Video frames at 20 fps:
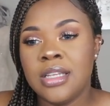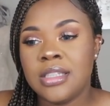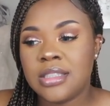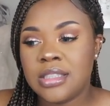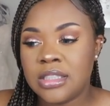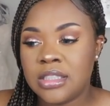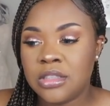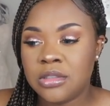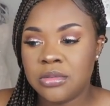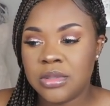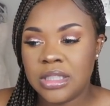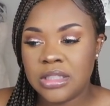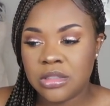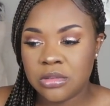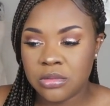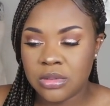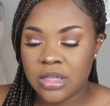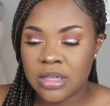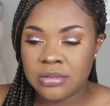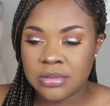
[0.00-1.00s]

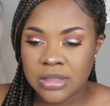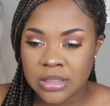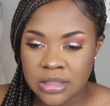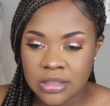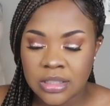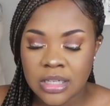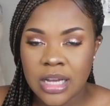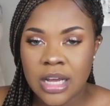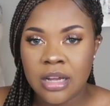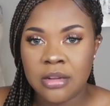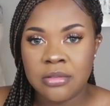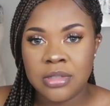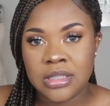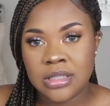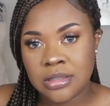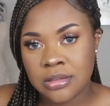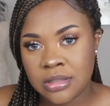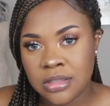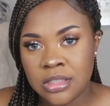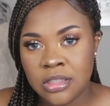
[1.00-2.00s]
situation where I'm still high
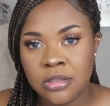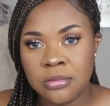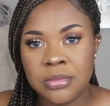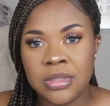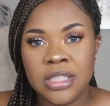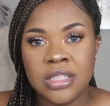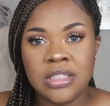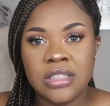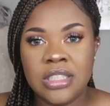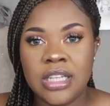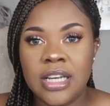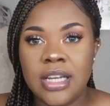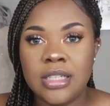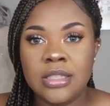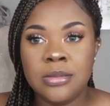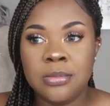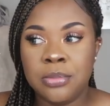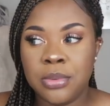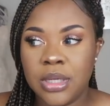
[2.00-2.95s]
risk, I'm still being checked,